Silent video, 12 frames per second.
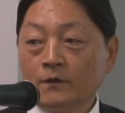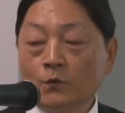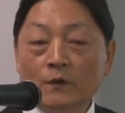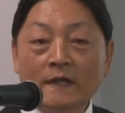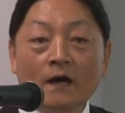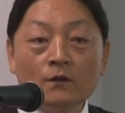
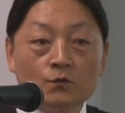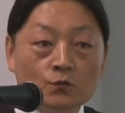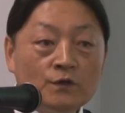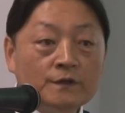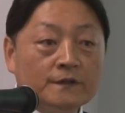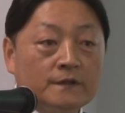Without
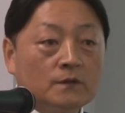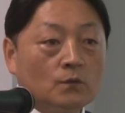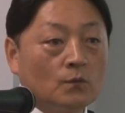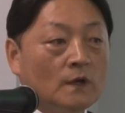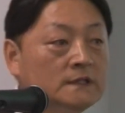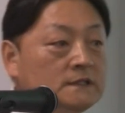wound,
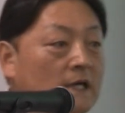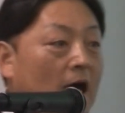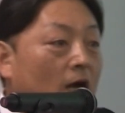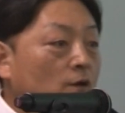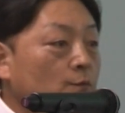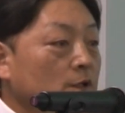once the
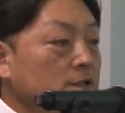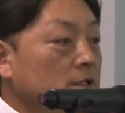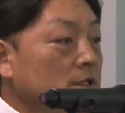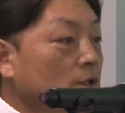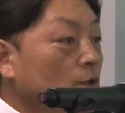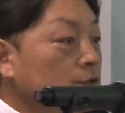acupuncture
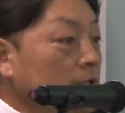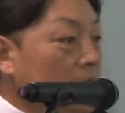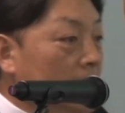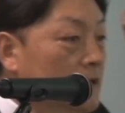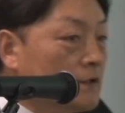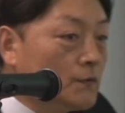needle goes
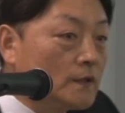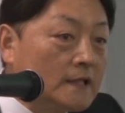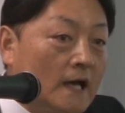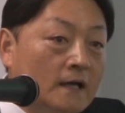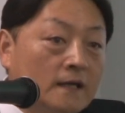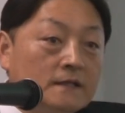into the
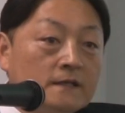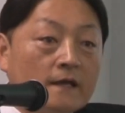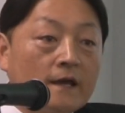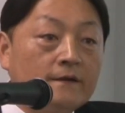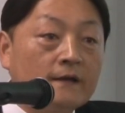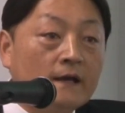targeted
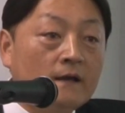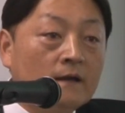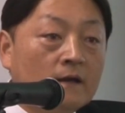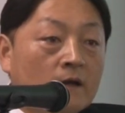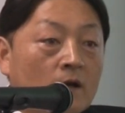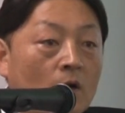area,
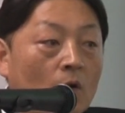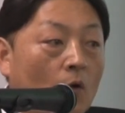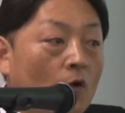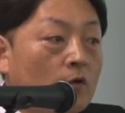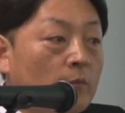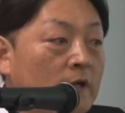
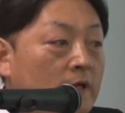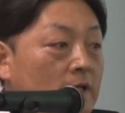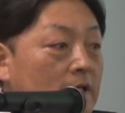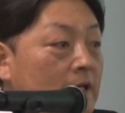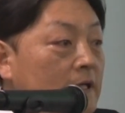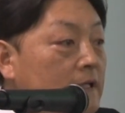
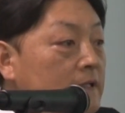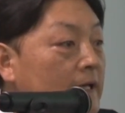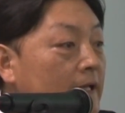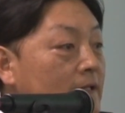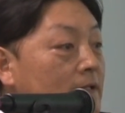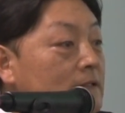automatically
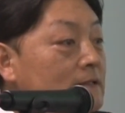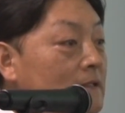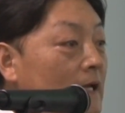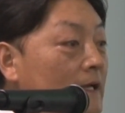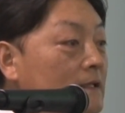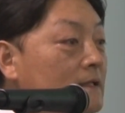create
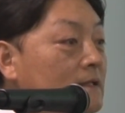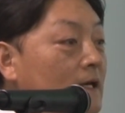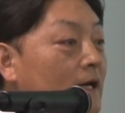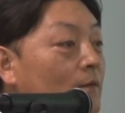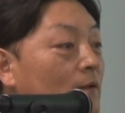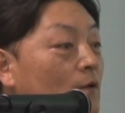slight
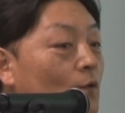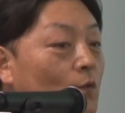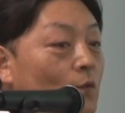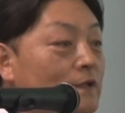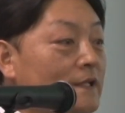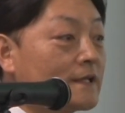kind of a
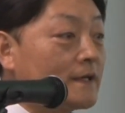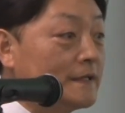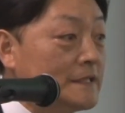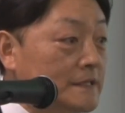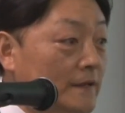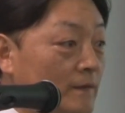wounded
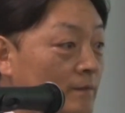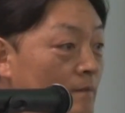condition.